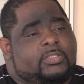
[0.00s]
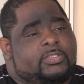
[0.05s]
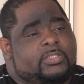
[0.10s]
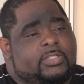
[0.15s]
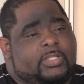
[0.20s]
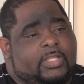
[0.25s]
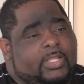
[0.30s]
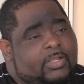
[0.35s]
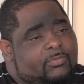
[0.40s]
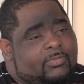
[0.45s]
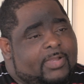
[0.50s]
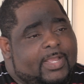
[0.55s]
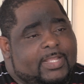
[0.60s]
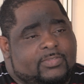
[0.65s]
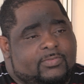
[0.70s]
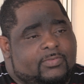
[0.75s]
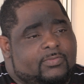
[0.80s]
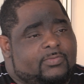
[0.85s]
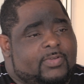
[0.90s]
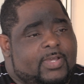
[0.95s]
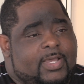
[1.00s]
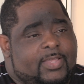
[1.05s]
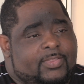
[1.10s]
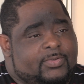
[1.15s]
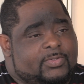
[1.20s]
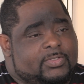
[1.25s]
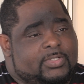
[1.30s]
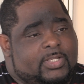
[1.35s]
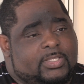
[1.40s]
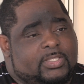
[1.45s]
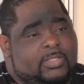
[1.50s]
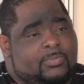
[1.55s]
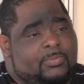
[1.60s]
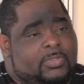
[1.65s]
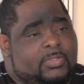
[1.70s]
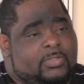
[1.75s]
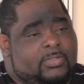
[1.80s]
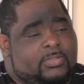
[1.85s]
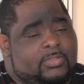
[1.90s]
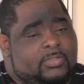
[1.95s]
to get rights for fathers, get them
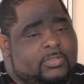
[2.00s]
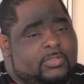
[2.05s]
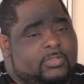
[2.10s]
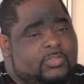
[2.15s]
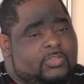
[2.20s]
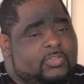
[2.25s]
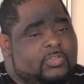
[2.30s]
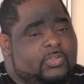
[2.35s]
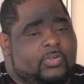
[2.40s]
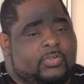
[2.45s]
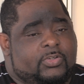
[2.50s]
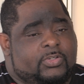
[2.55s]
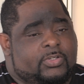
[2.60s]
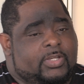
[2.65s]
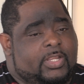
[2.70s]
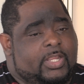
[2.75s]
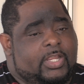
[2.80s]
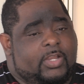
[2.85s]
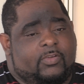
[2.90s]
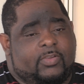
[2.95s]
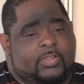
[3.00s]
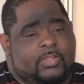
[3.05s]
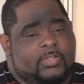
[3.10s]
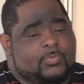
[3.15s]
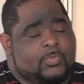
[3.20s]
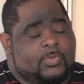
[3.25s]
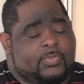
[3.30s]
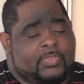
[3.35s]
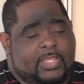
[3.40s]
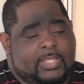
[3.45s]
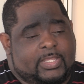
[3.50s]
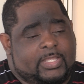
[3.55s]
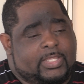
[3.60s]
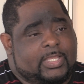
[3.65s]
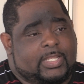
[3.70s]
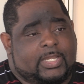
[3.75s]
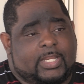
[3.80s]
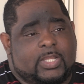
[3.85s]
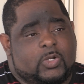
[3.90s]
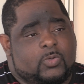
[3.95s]
in certain areas where they can
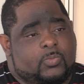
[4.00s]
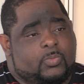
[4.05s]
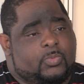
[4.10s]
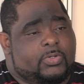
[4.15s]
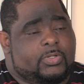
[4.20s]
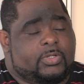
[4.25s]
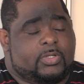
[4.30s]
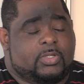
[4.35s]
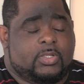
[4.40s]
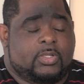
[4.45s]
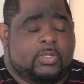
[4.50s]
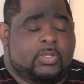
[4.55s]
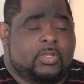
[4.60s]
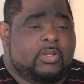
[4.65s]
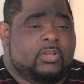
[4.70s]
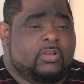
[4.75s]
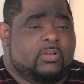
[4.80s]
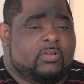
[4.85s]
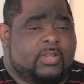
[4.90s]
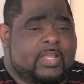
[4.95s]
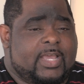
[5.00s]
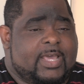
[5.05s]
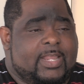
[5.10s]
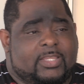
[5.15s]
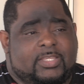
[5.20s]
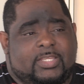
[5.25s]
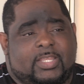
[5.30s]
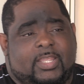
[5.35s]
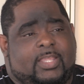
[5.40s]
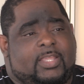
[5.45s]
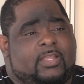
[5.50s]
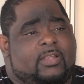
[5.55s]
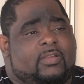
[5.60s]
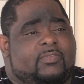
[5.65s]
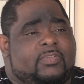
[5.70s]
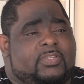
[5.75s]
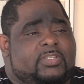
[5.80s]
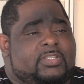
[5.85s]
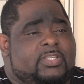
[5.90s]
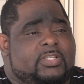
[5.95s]
get help with learning how to take care
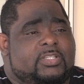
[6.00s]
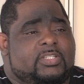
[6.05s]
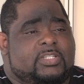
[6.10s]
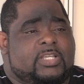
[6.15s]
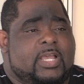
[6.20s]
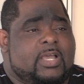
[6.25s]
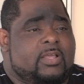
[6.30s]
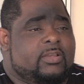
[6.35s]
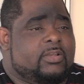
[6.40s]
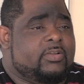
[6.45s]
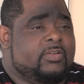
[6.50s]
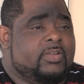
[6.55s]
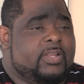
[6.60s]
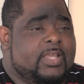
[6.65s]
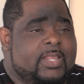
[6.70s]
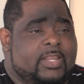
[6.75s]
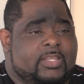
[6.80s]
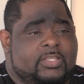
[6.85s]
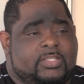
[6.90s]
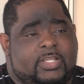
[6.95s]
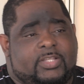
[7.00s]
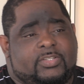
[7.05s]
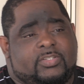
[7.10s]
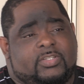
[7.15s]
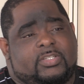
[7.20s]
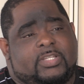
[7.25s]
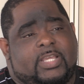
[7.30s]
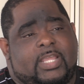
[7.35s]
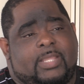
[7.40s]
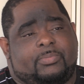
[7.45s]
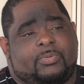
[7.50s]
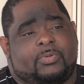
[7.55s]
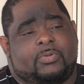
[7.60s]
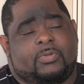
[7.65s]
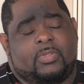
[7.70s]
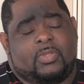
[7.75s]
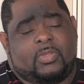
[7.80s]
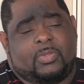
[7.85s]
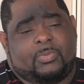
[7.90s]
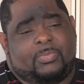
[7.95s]
of a sick child, learning how to change a diaper.
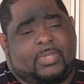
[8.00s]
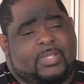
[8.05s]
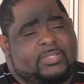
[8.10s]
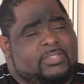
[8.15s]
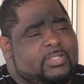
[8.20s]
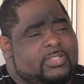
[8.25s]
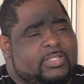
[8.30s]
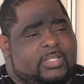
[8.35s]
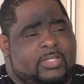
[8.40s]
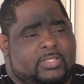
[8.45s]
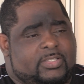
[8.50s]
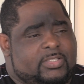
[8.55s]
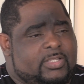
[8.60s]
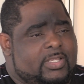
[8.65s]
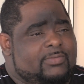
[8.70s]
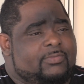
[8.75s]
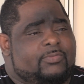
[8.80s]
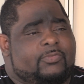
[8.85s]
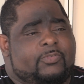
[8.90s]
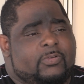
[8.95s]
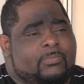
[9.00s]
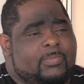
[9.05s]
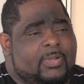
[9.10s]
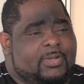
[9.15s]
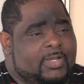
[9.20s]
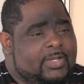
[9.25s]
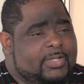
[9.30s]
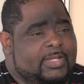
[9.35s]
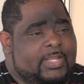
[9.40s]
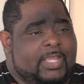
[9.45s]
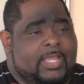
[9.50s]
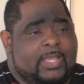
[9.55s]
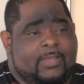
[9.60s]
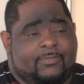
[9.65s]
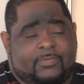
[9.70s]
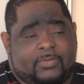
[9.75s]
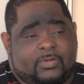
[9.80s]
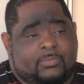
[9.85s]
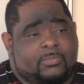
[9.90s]
Basically the same format that they have for